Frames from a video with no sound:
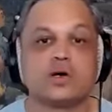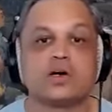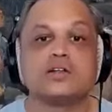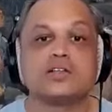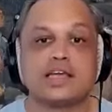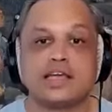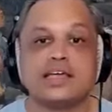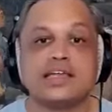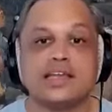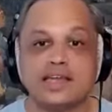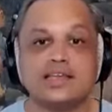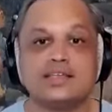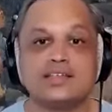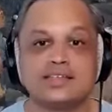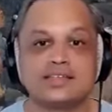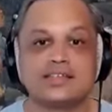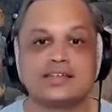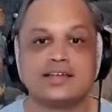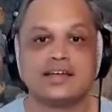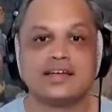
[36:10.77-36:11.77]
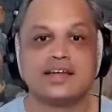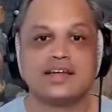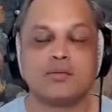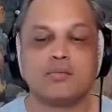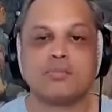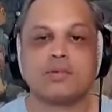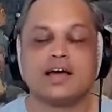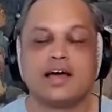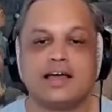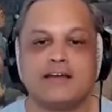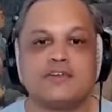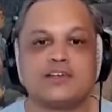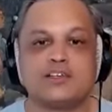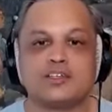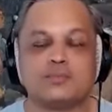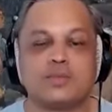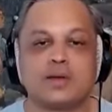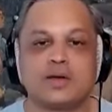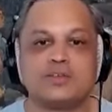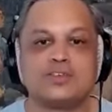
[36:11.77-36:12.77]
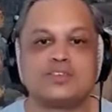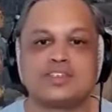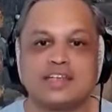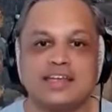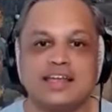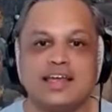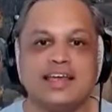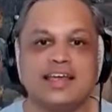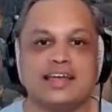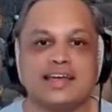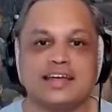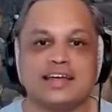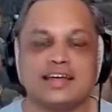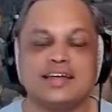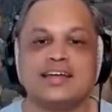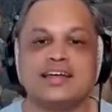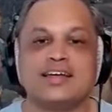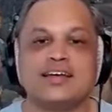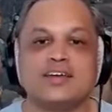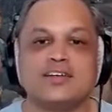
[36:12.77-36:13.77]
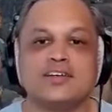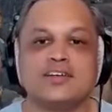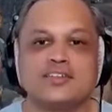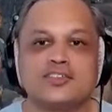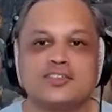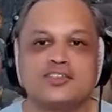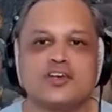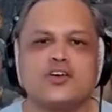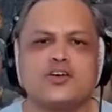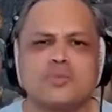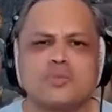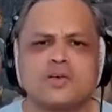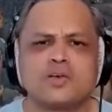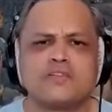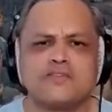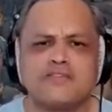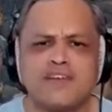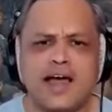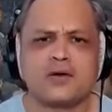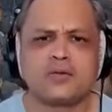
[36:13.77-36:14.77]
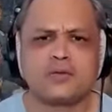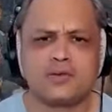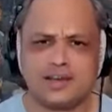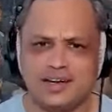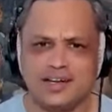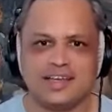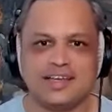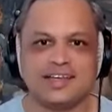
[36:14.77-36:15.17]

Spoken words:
It is, but I've experienced it here so profoundly,